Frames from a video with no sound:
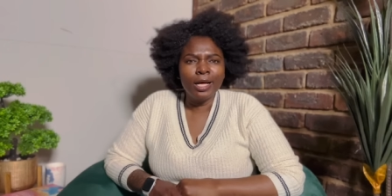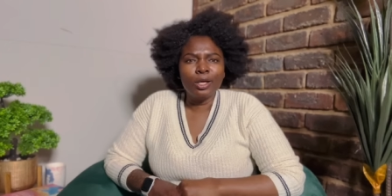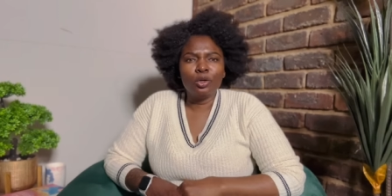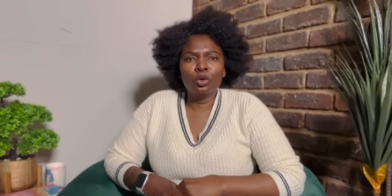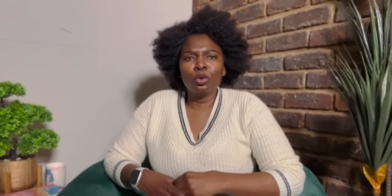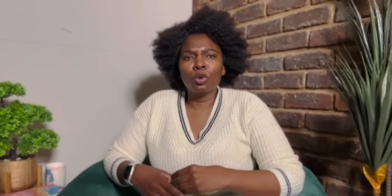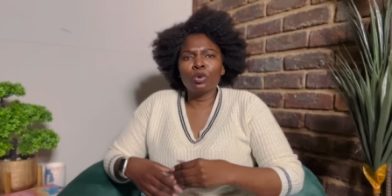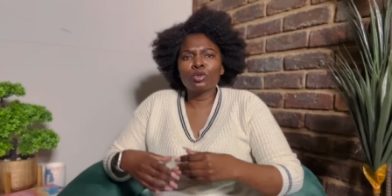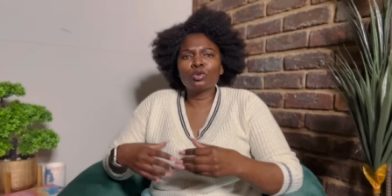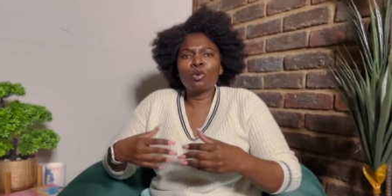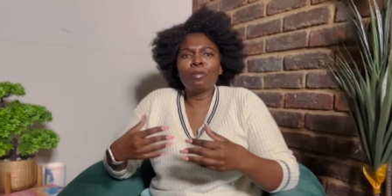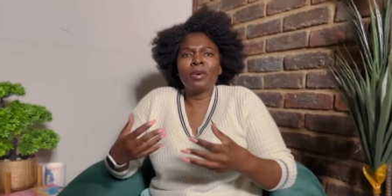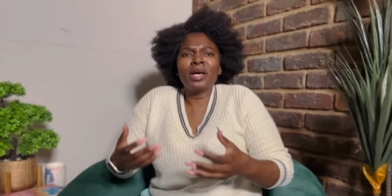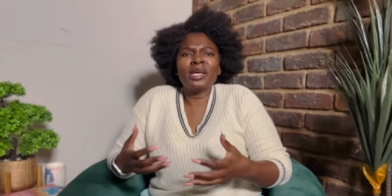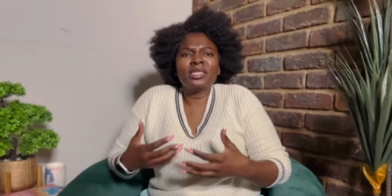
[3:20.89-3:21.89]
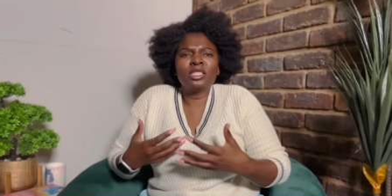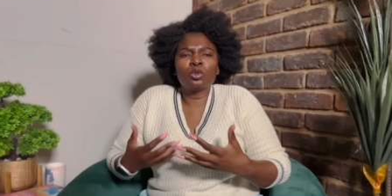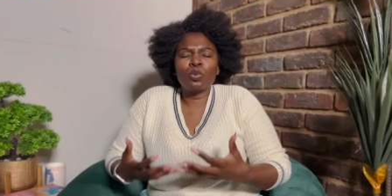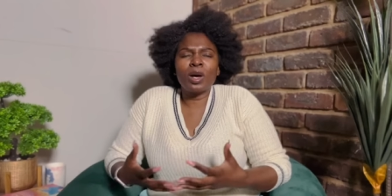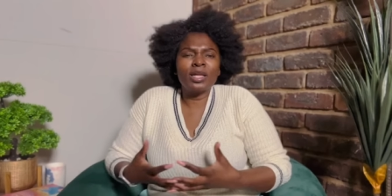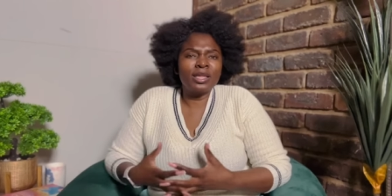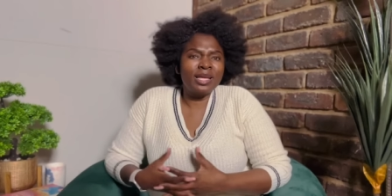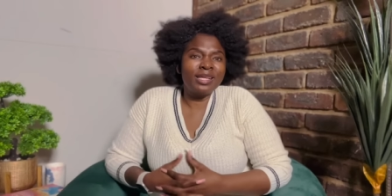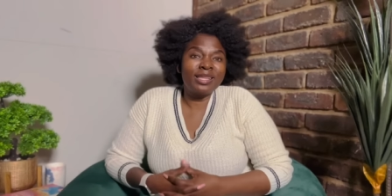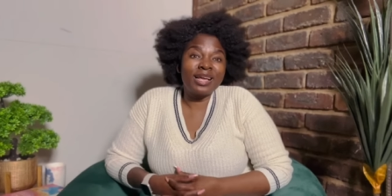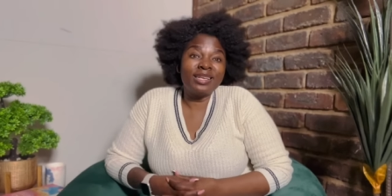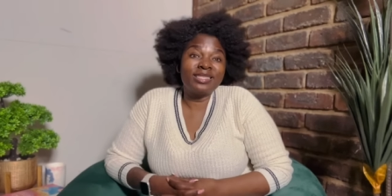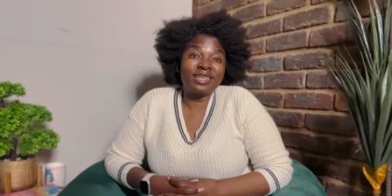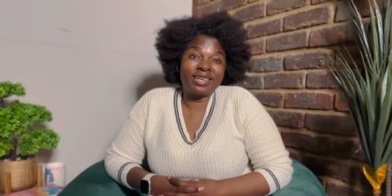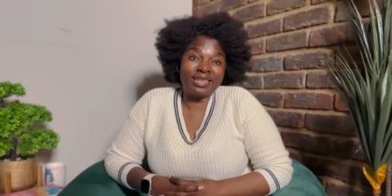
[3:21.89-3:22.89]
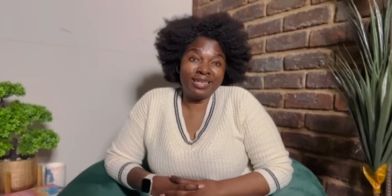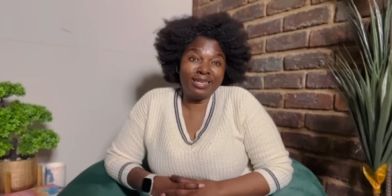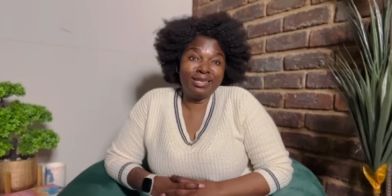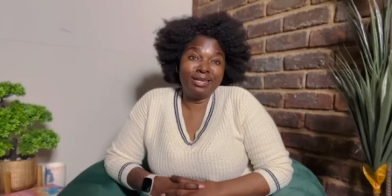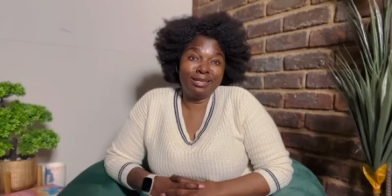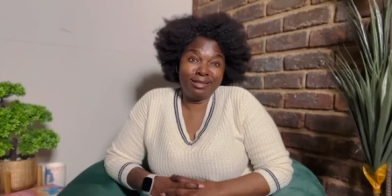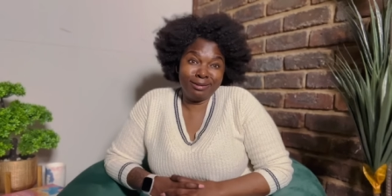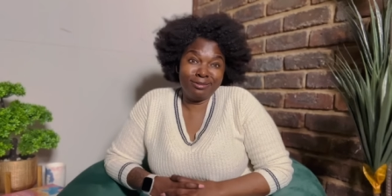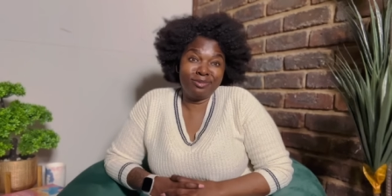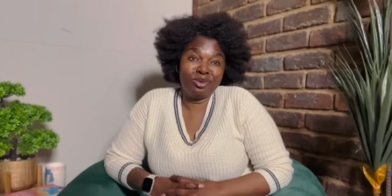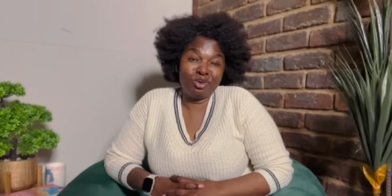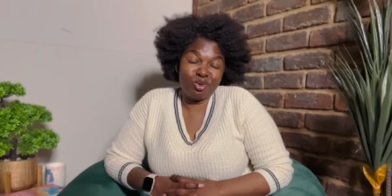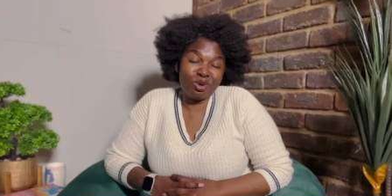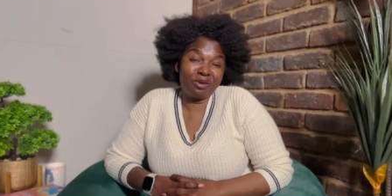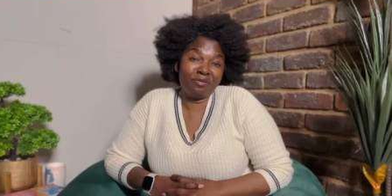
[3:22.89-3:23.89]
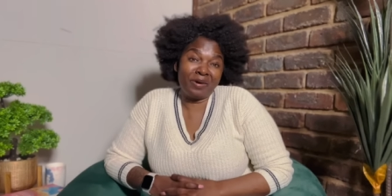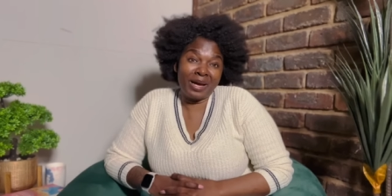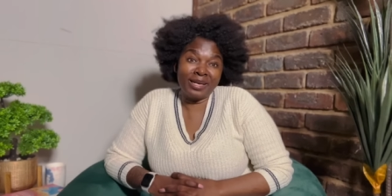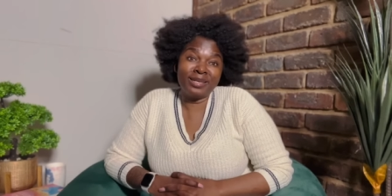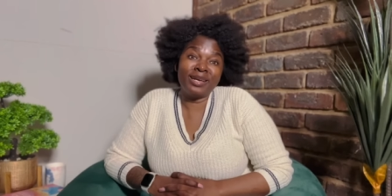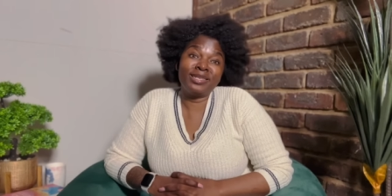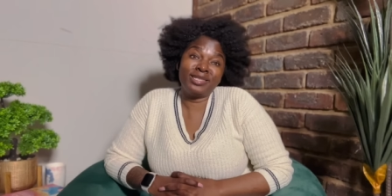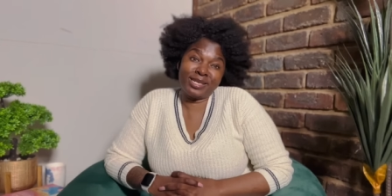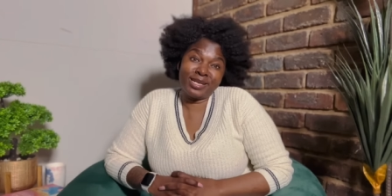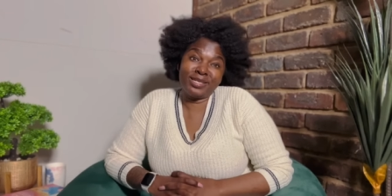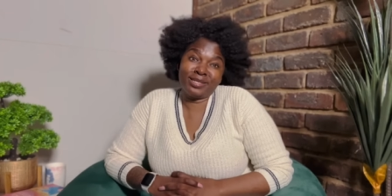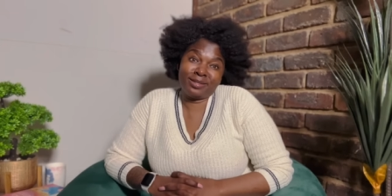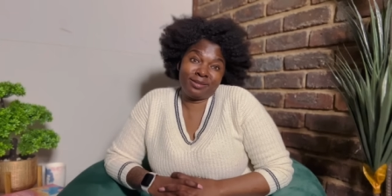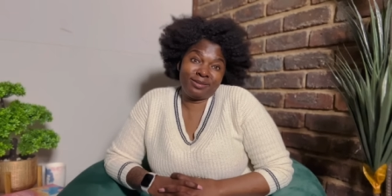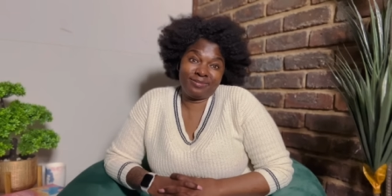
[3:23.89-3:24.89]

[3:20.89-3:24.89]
you know so marriage is one thing that is really glorified at churches